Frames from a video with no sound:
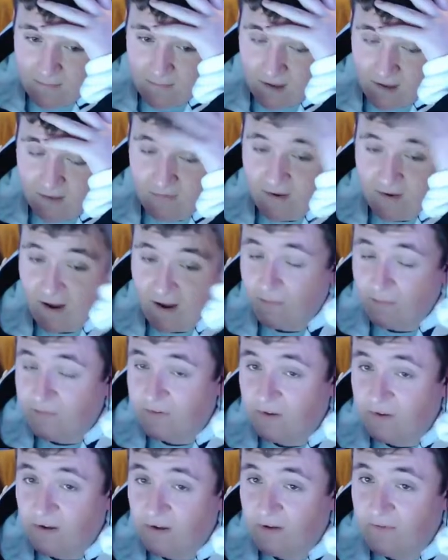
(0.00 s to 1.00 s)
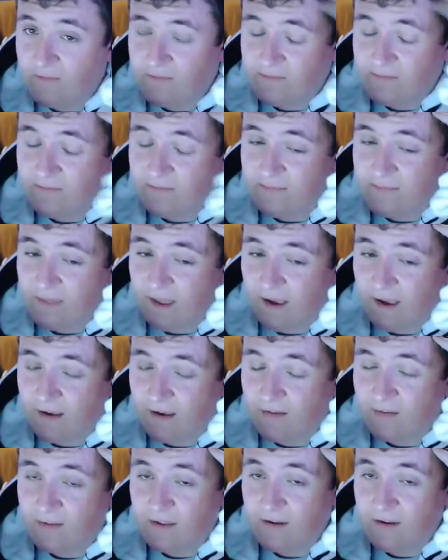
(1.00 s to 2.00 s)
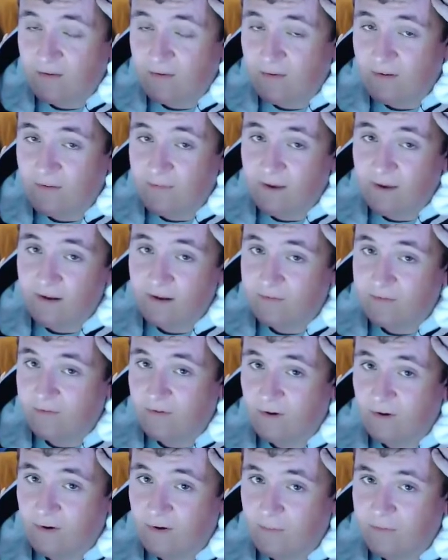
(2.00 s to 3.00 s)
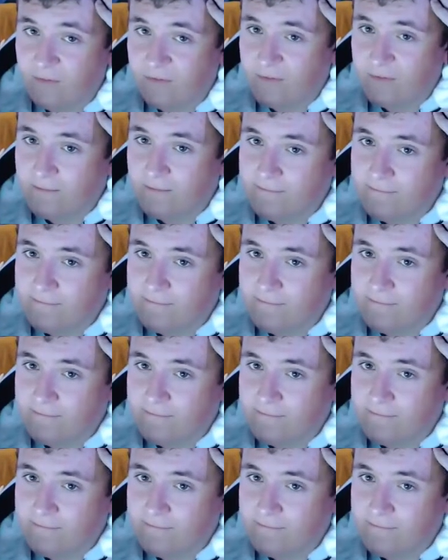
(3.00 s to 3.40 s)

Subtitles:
If it helps, Zill, I can send your resume to Strobes.